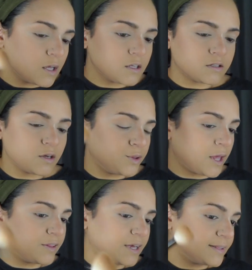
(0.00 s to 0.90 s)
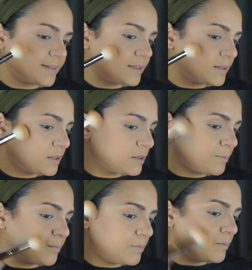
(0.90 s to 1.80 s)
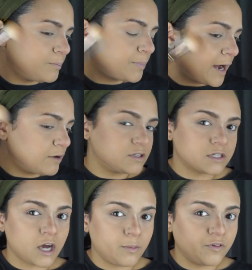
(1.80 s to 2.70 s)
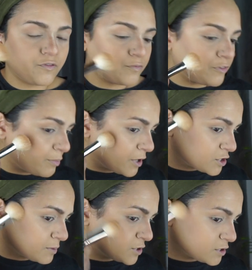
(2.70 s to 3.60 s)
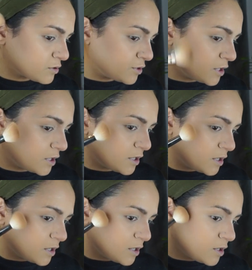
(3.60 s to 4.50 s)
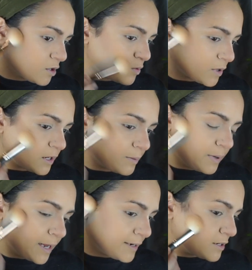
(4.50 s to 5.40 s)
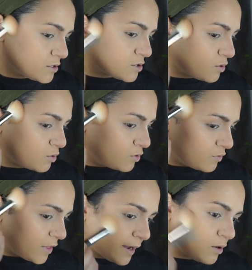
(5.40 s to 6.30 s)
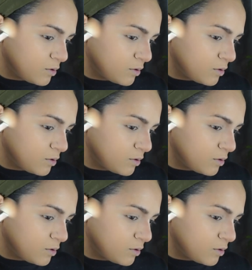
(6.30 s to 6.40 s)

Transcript: So now that the powder's come off the brush, I'm just going to quickly blend all of that.